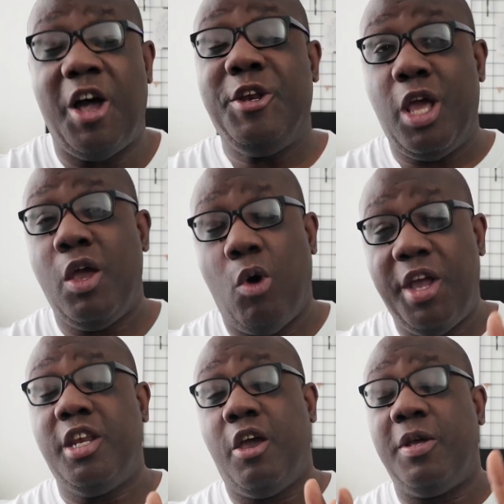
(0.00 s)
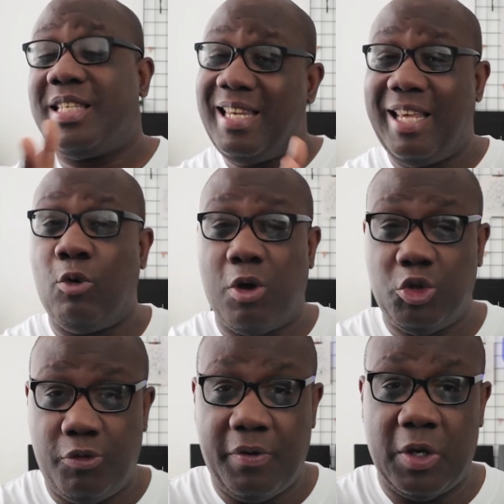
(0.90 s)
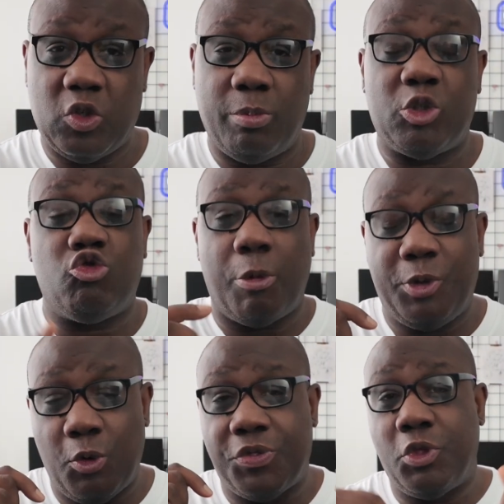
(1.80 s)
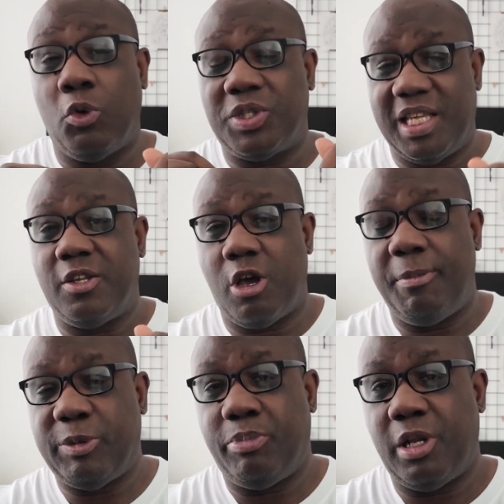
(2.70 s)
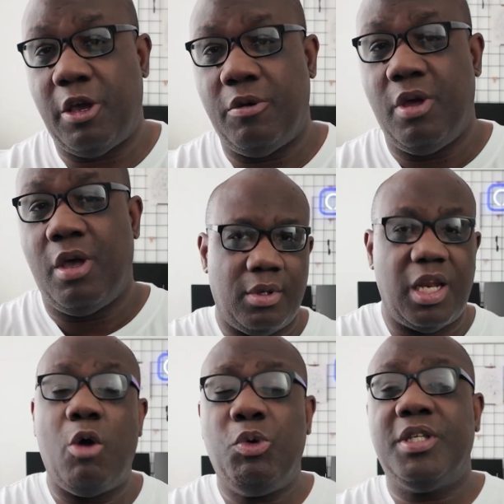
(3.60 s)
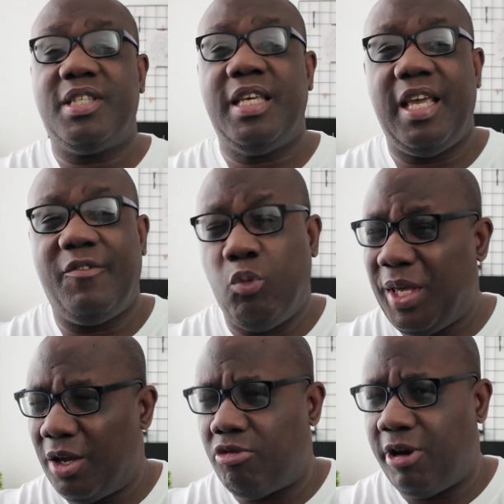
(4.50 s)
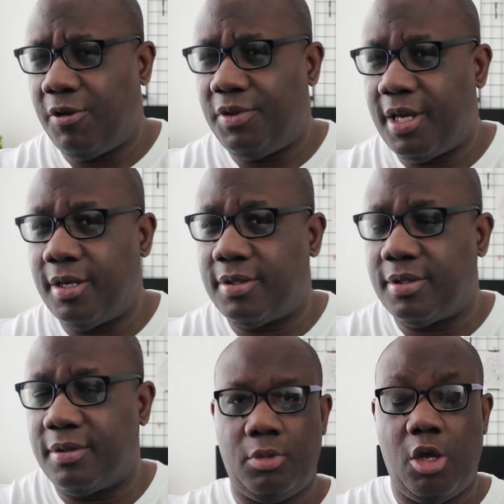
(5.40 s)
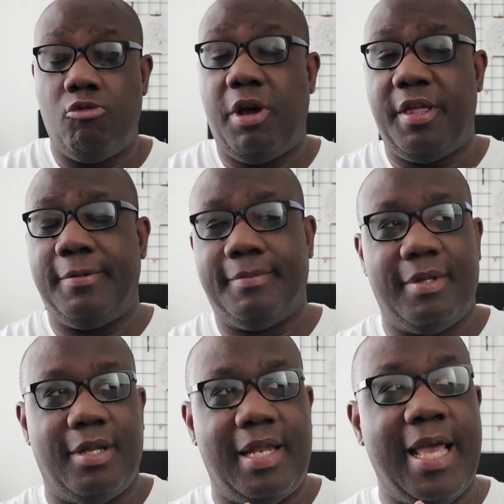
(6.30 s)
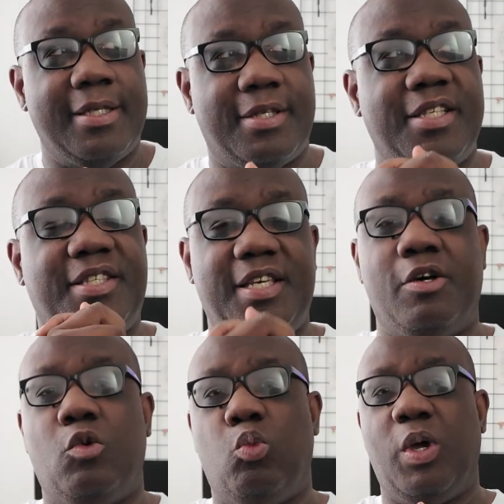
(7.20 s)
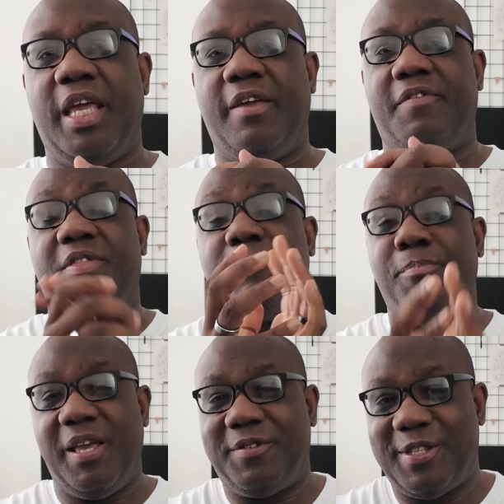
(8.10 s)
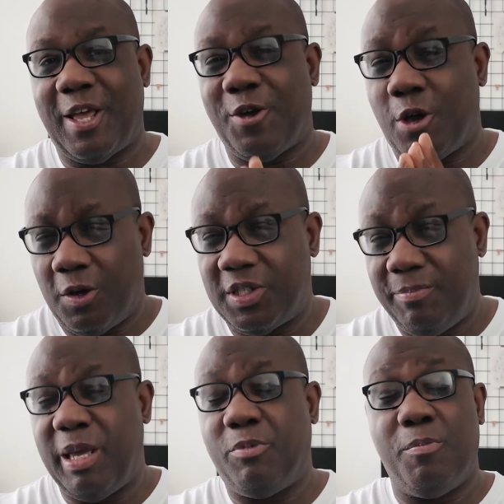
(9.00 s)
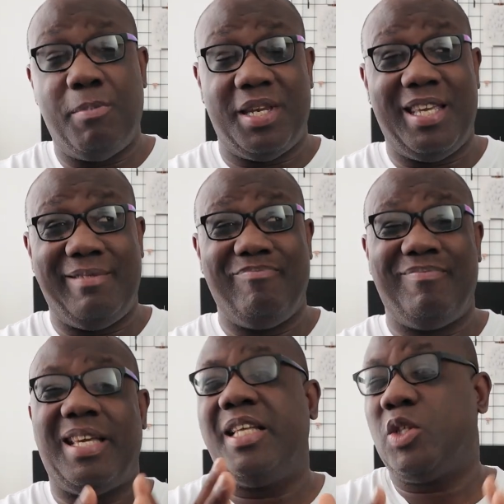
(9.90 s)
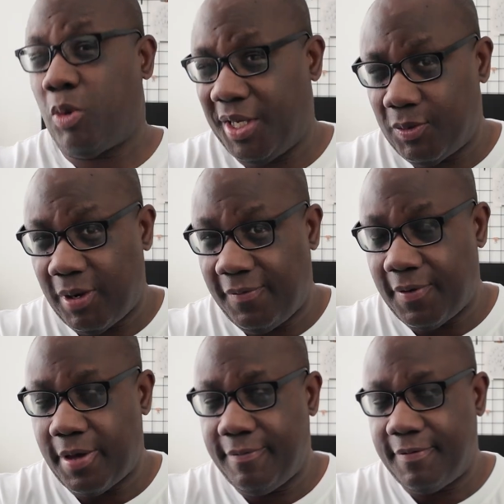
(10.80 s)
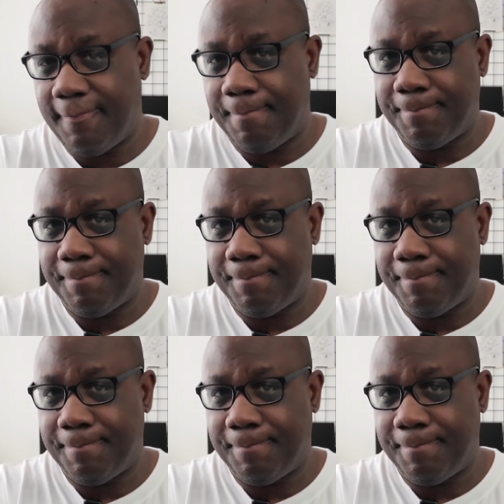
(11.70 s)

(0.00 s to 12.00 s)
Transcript: I know, I know it's a little controversial, but drop your thoughts in the comments below and I want to see if we agree on this. Right then, let's deal with the myths that are costing people money in 2025.